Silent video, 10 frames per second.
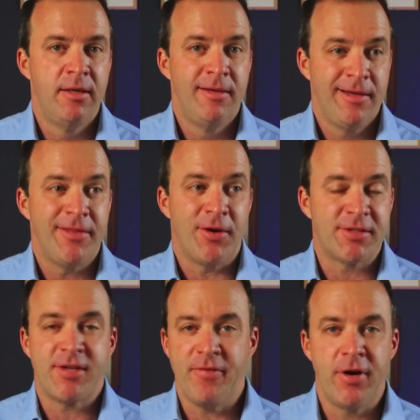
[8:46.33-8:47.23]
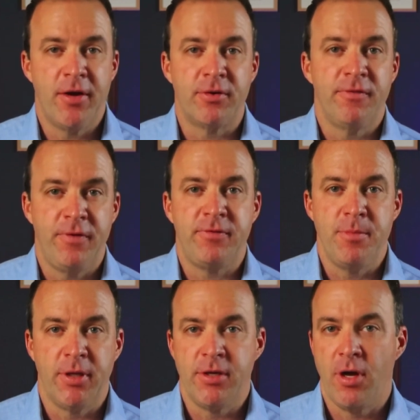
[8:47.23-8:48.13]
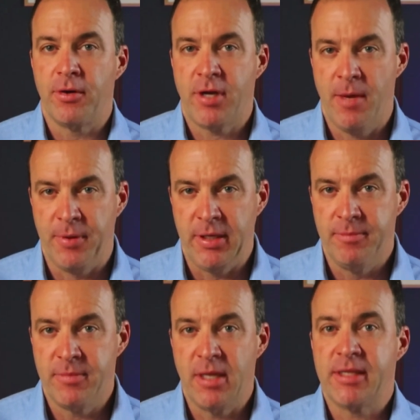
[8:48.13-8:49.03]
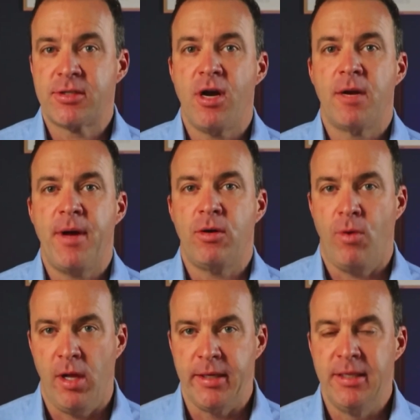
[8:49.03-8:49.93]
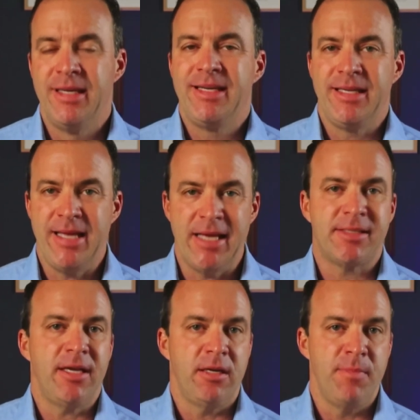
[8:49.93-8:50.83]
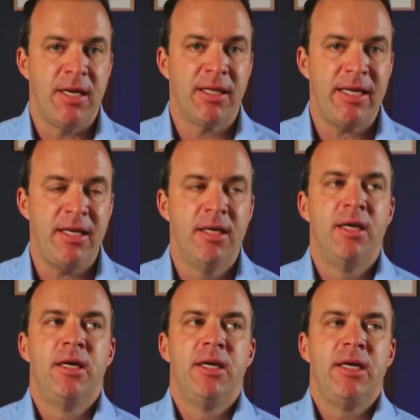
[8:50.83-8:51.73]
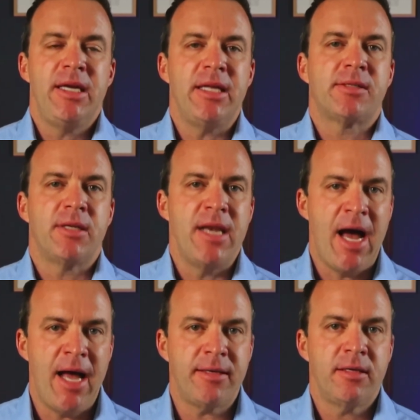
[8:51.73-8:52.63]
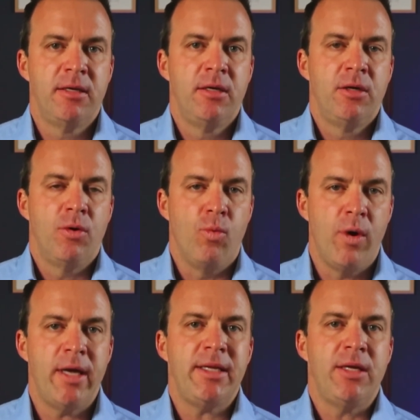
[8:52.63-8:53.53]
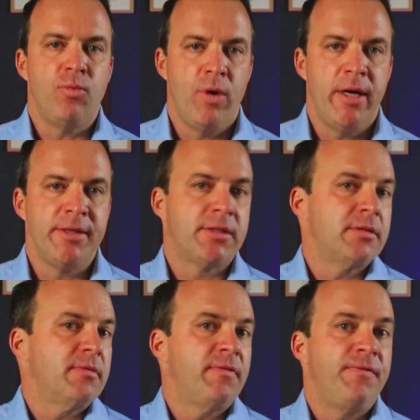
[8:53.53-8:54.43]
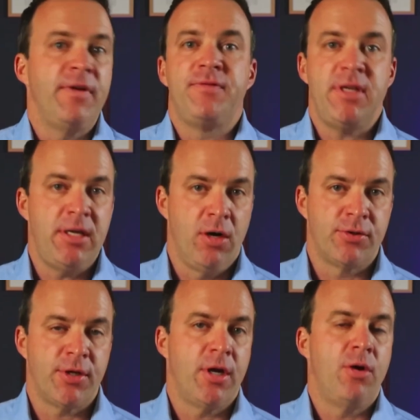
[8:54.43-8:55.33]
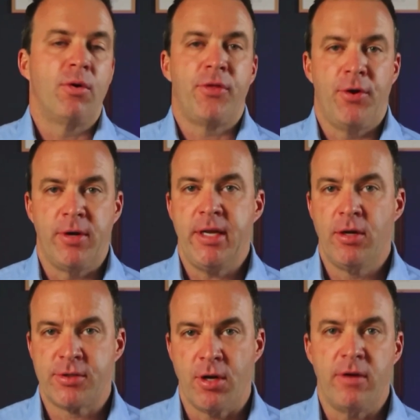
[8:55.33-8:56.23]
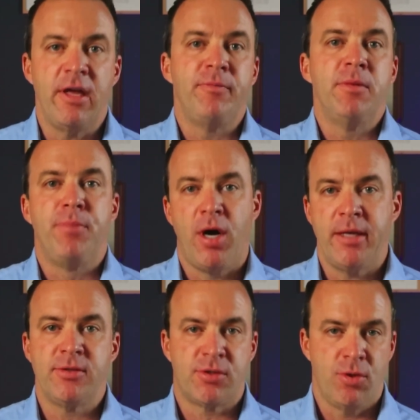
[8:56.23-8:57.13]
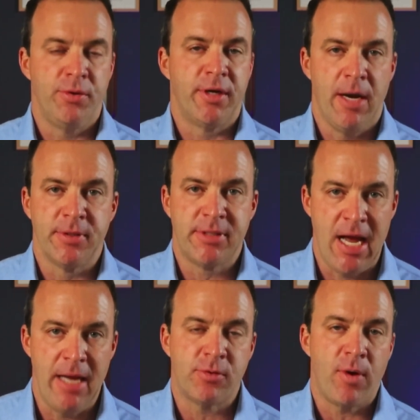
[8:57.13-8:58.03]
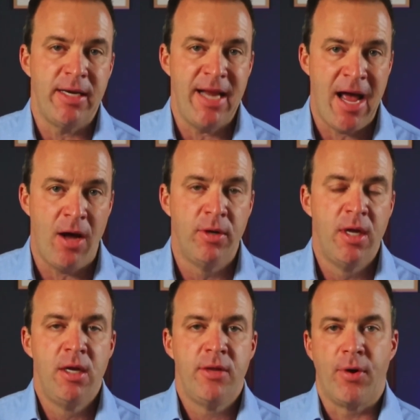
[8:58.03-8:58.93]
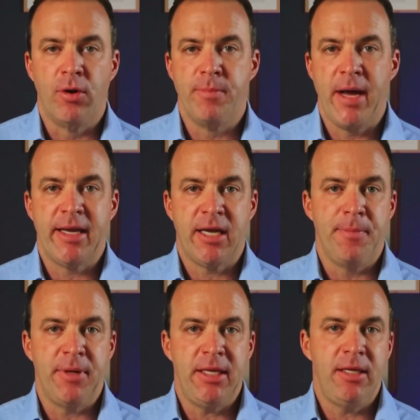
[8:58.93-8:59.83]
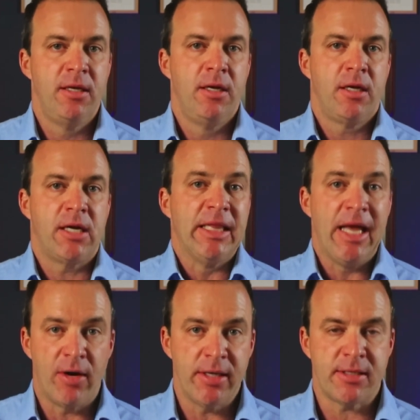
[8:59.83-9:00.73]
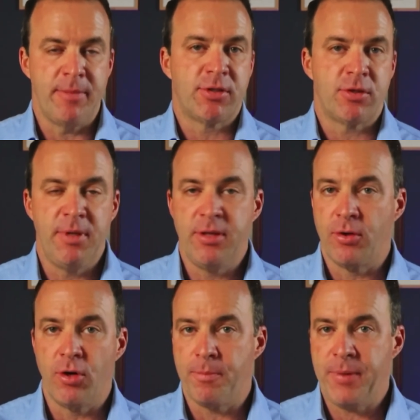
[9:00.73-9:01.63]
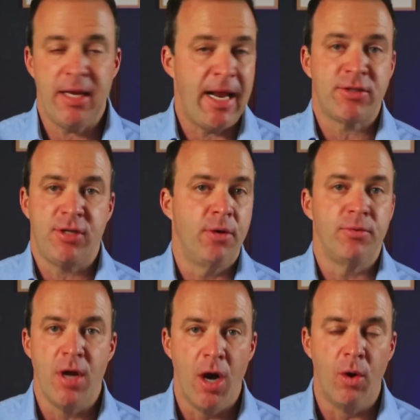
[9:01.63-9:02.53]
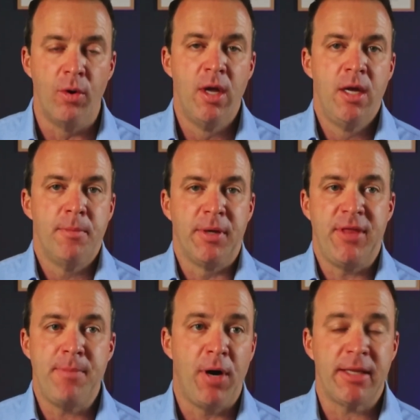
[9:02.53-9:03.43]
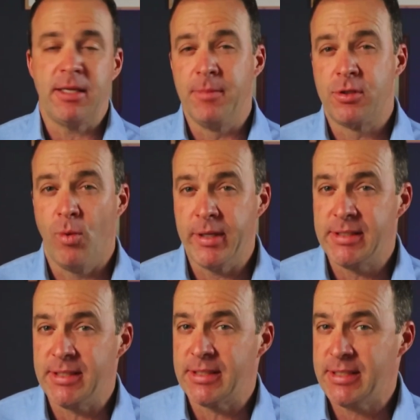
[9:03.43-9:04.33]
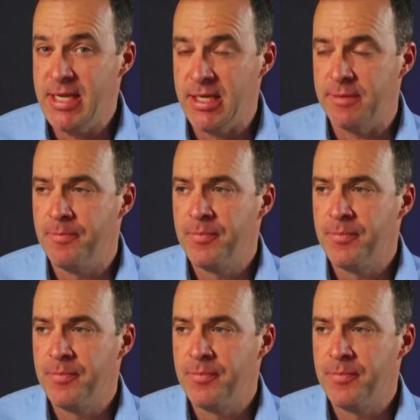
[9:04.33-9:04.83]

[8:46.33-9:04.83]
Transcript: they're a $750 million company. Now let's talk about quality. Yes, admittedly, it's not what it was 50 years ago or 30 years ago. They've been bought and sold a couple times. Right now, they're owned by a company, Caleres. I'm assuming they're European. I actually don't know, but they bought them in 2016,